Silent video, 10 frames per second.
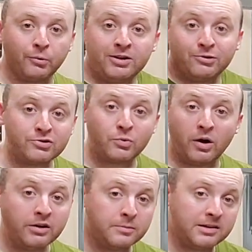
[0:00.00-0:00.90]
for what you
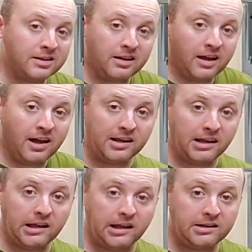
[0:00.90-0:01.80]
originally wanted to be,
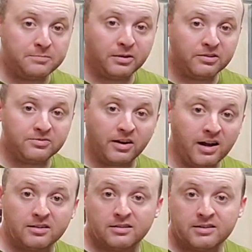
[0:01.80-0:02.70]
you built
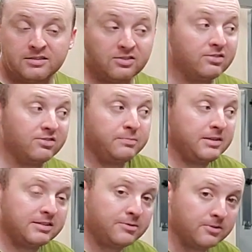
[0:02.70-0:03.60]
it fine. I mean, this
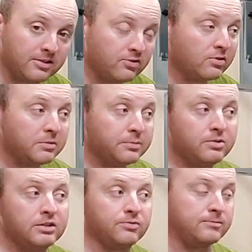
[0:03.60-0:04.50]
is something different. This is
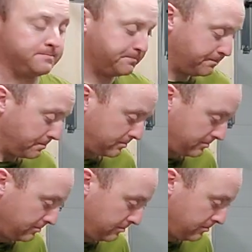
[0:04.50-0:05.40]
something completely different.
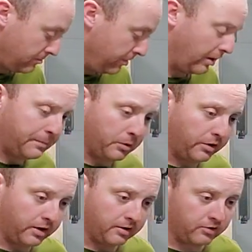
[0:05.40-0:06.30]
You don't
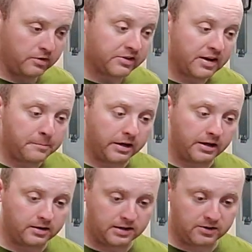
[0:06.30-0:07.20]
want people to think that's
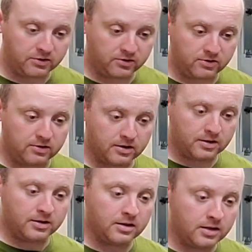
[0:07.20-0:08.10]
not mudding. It's
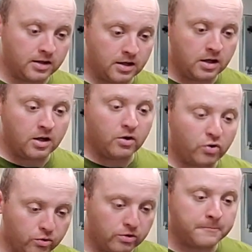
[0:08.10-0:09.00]

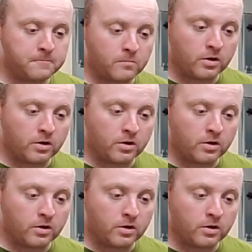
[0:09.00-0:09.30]
you're